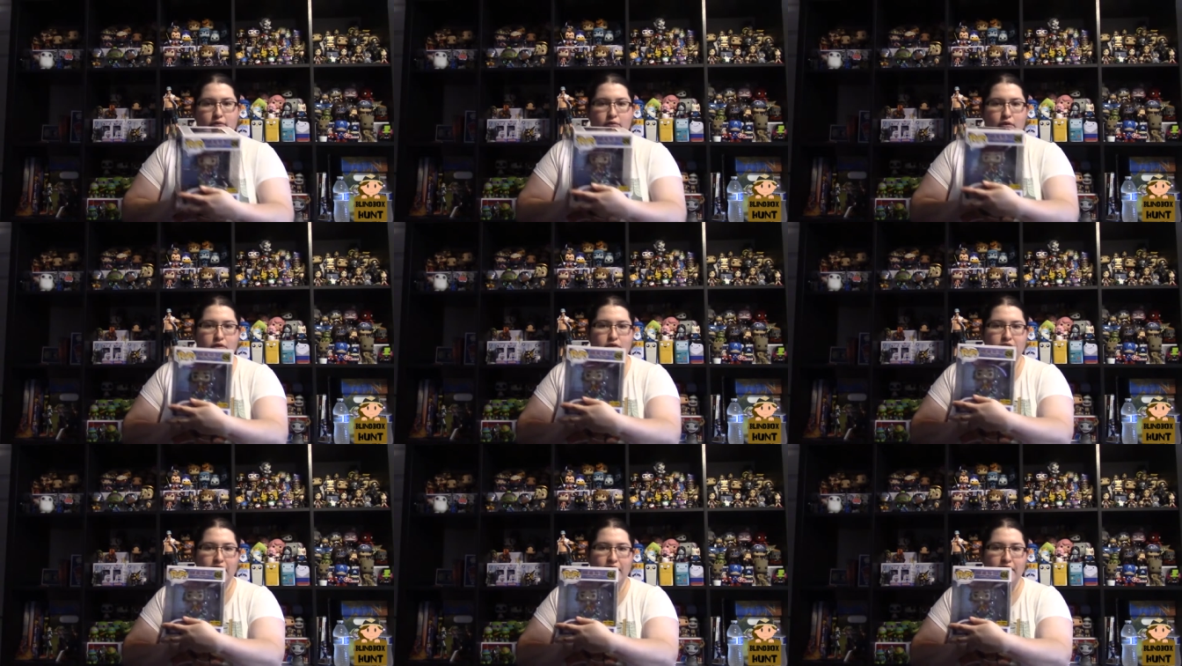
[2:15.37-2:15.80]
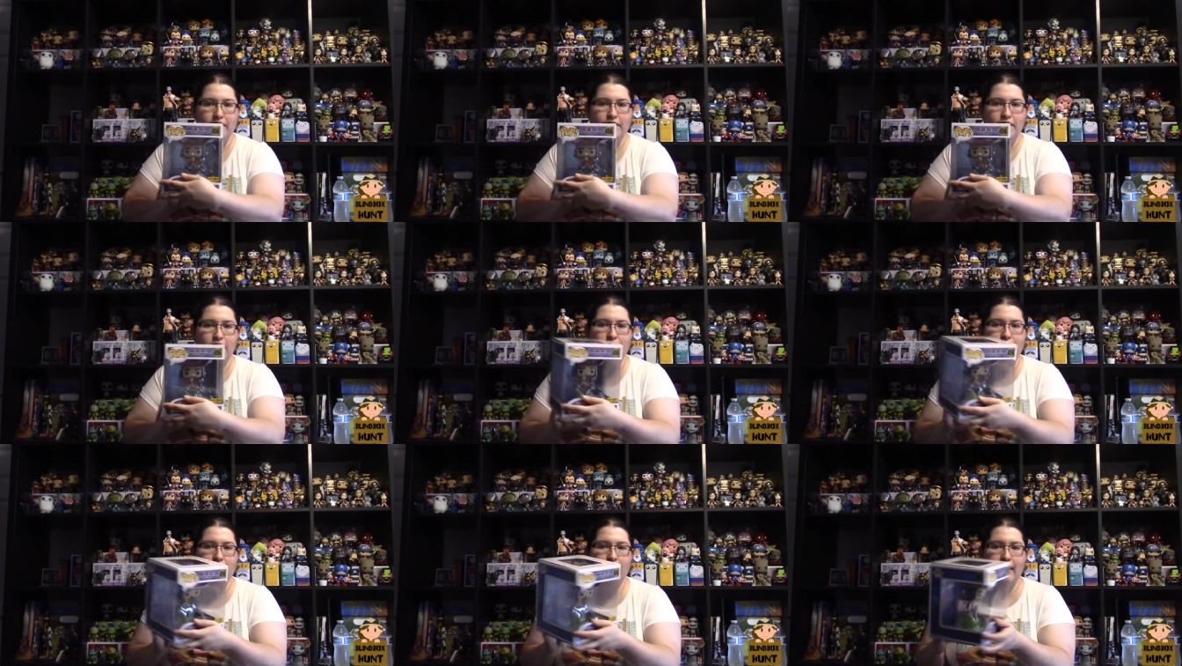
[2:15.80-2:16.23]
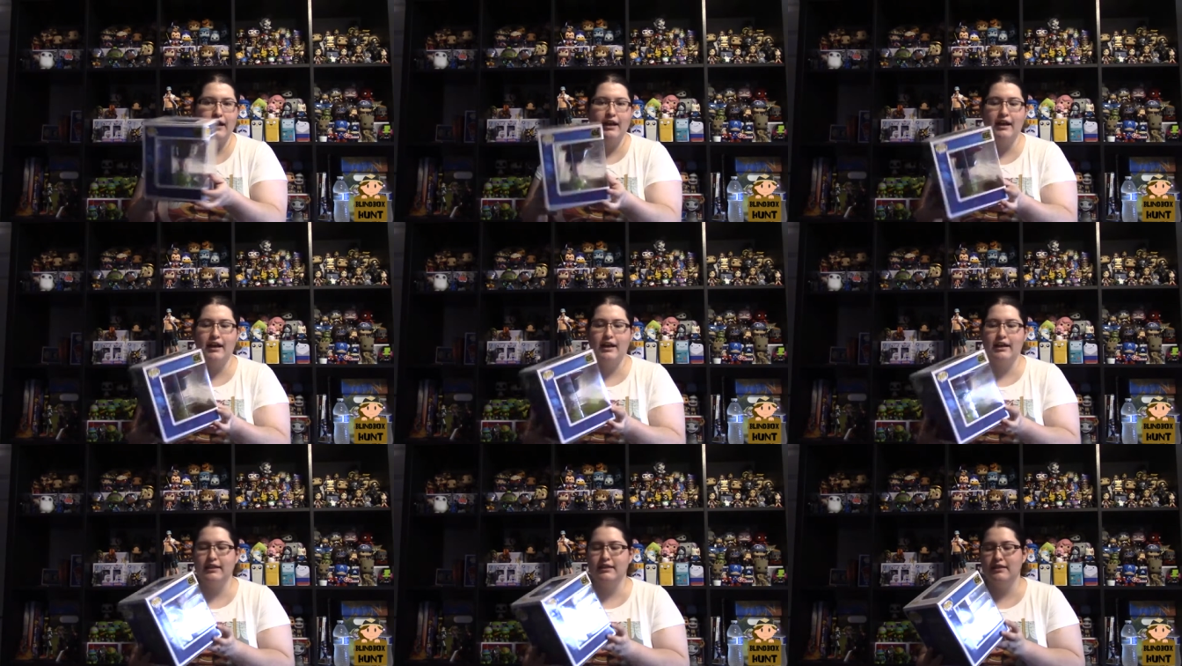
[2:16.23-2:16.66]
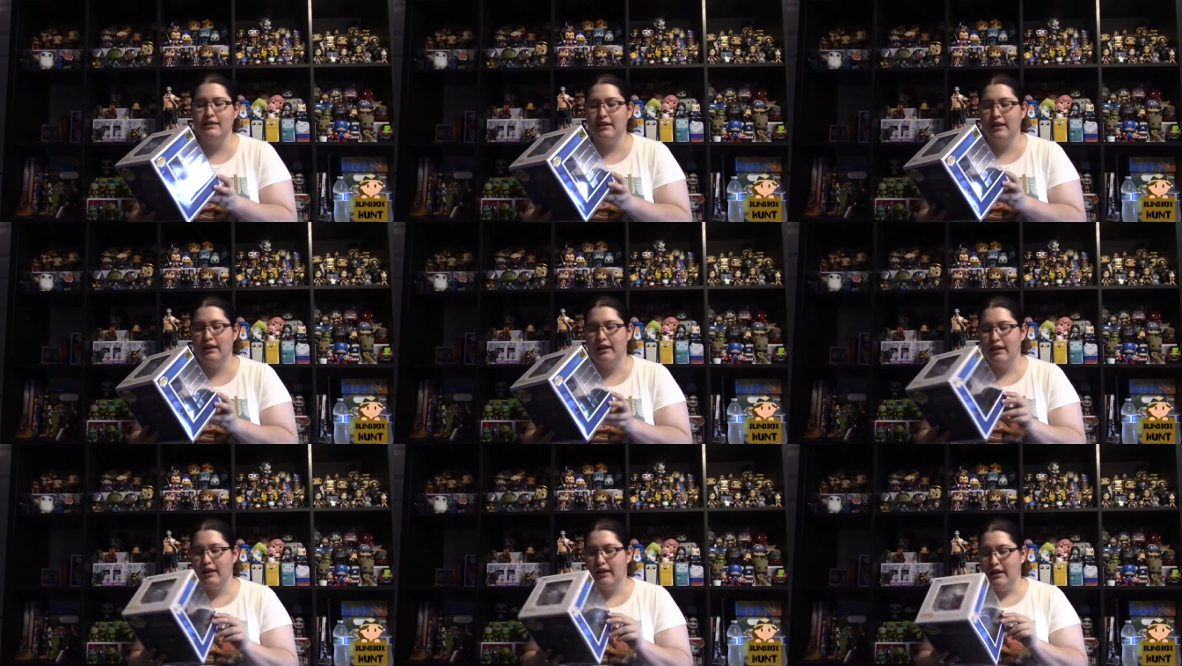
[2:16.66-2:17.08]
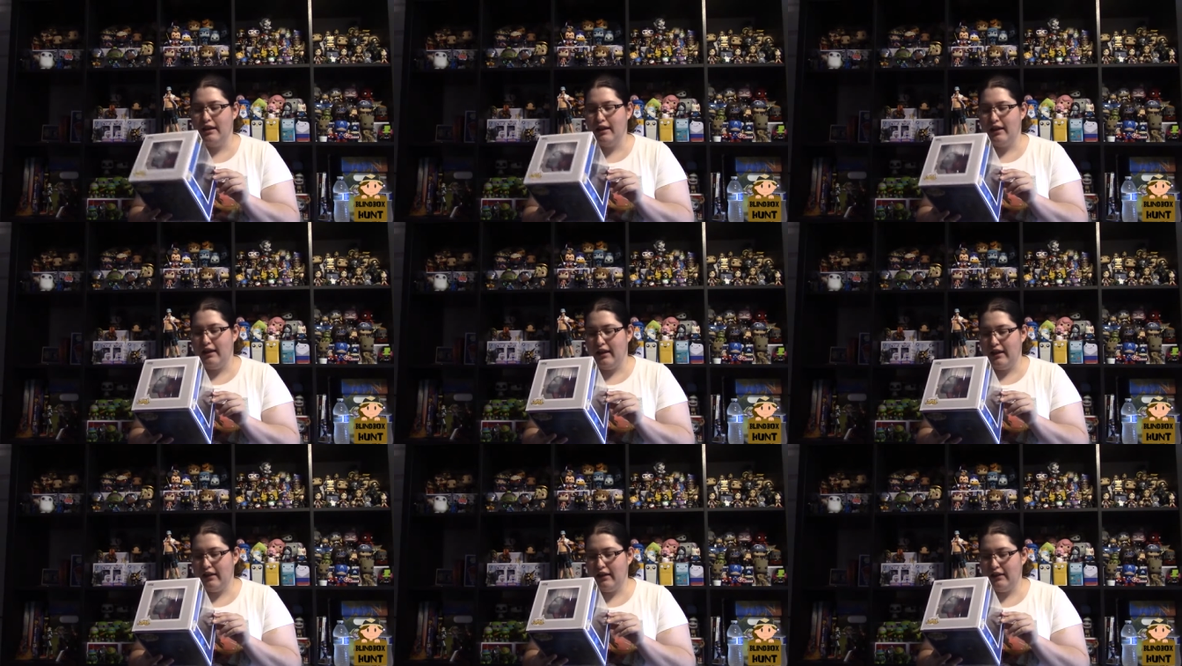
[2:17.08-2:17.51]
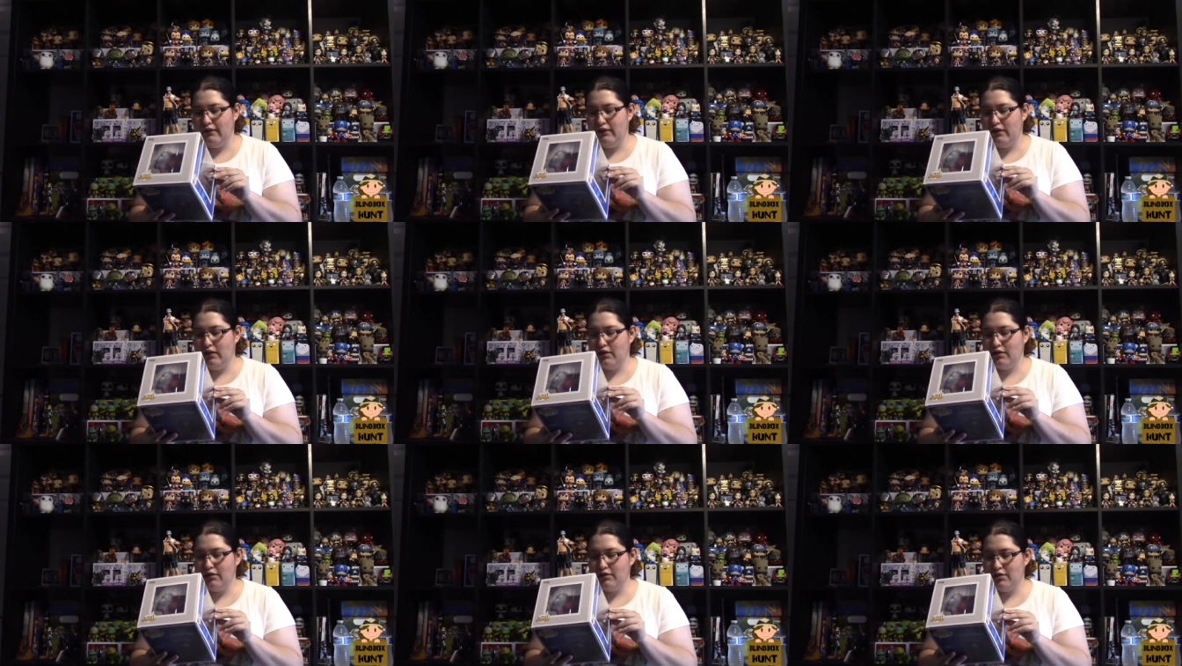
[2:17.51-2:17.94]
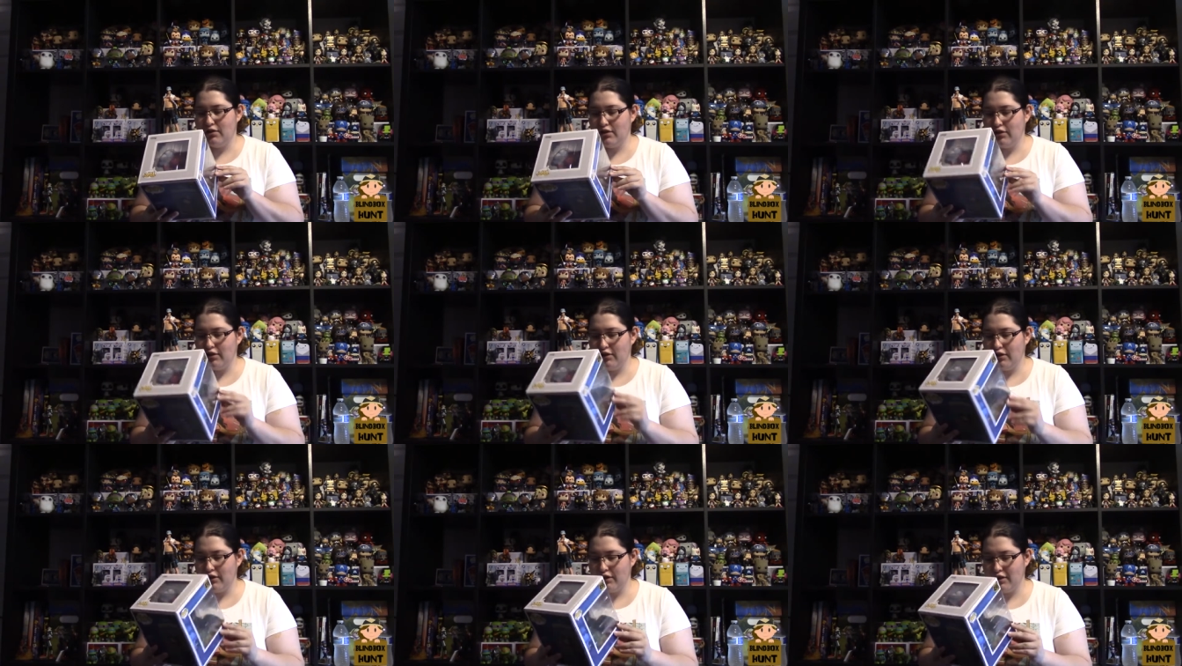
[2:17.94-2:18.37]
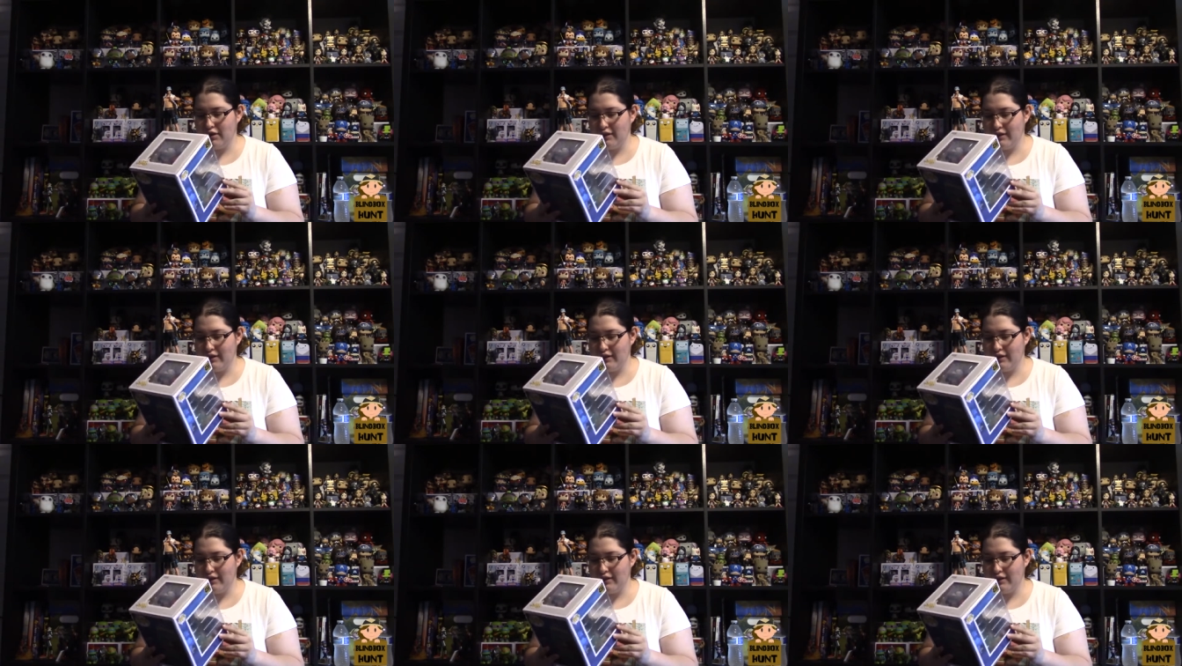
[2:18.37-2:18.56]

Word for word: rotate it for you guys and give you a closer look on